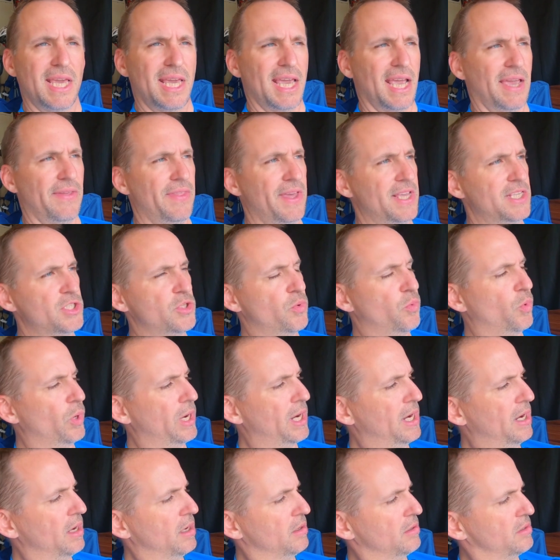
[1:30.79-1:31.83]
And that's
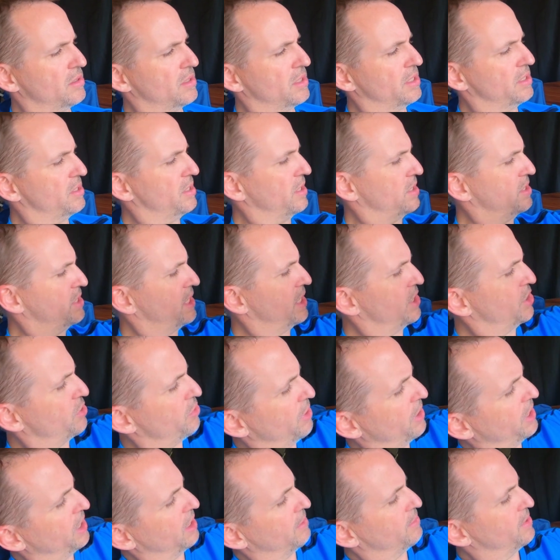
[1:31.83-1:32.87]
where this
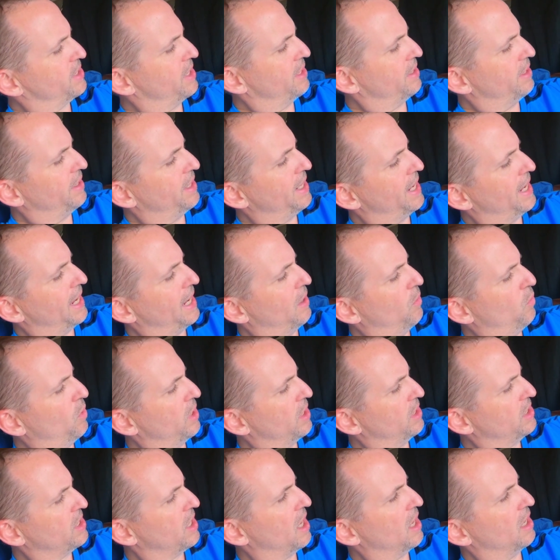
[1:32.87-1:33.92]
accessory comes in today. I
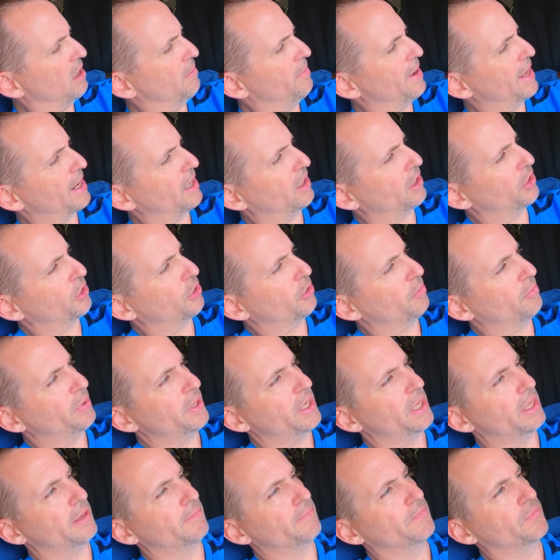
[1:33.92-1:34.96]
want to talk about it a little
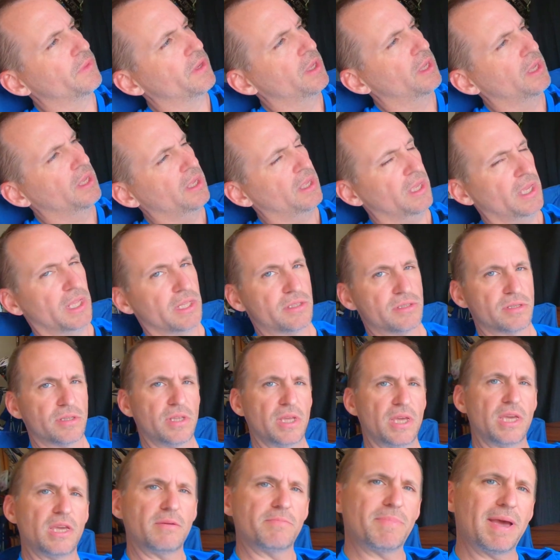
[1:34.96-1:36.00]
bit. It's
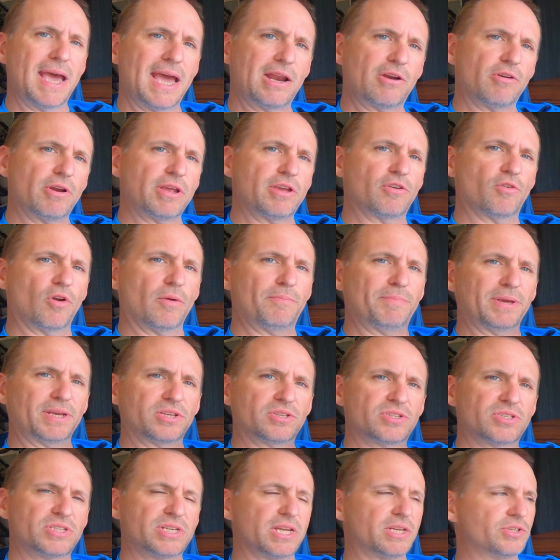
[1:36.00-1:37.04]
the battery grip
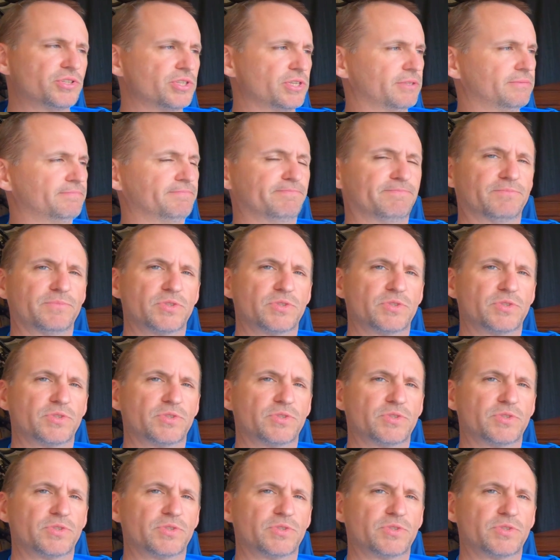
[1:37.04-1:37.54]
extension.